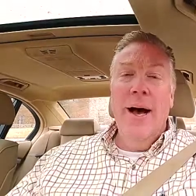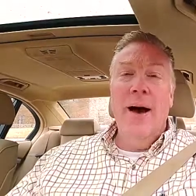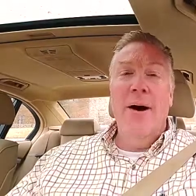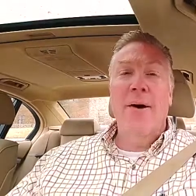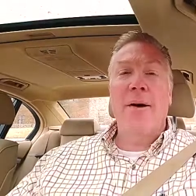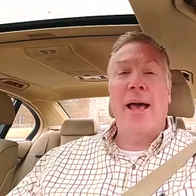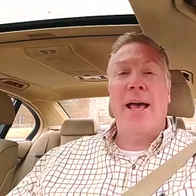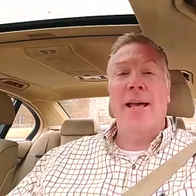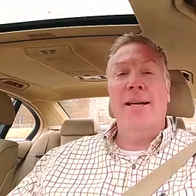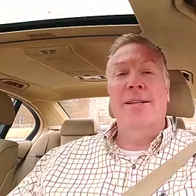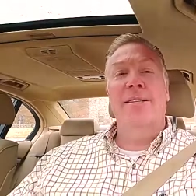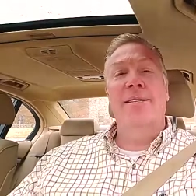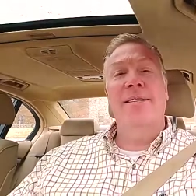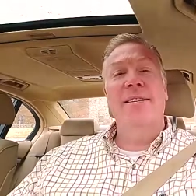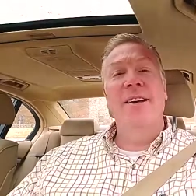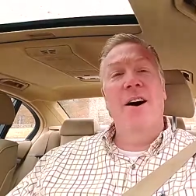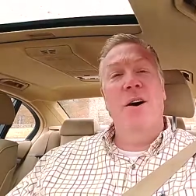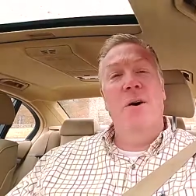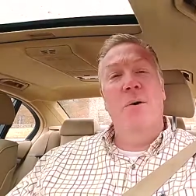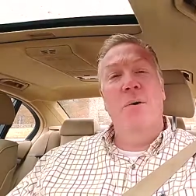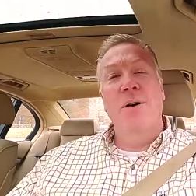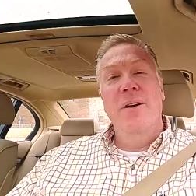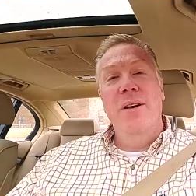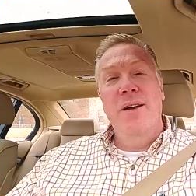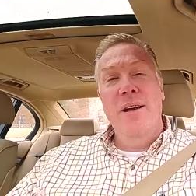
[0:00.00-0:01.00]
Okay,
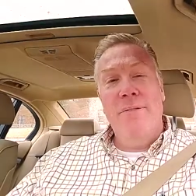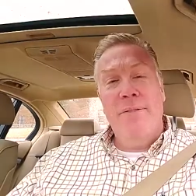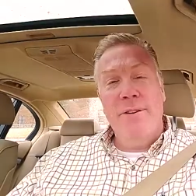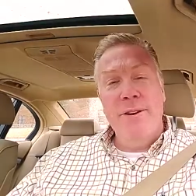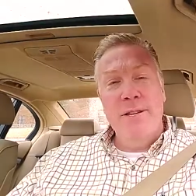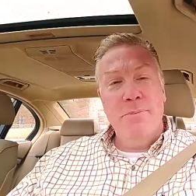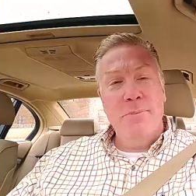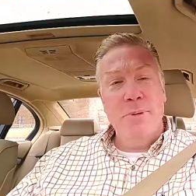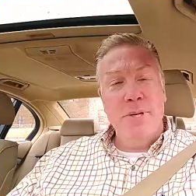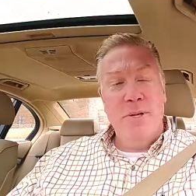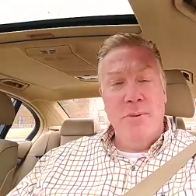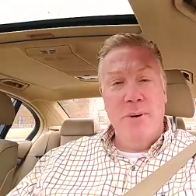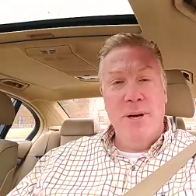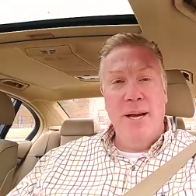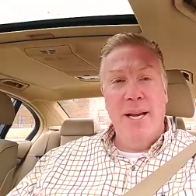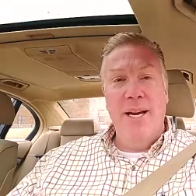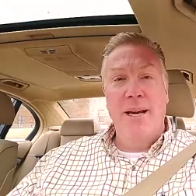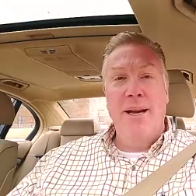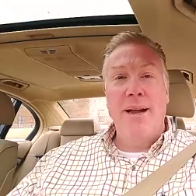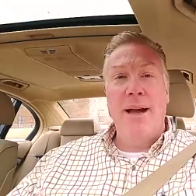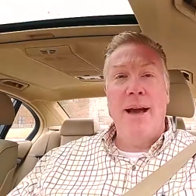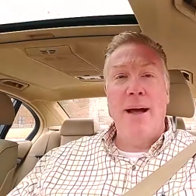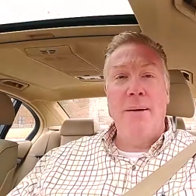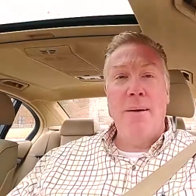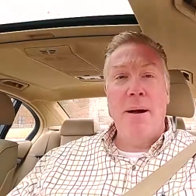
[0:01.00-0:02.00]
so difference
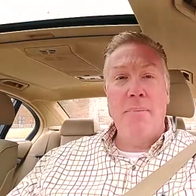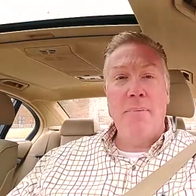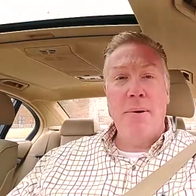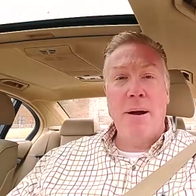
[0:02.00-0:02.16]
between, I, I,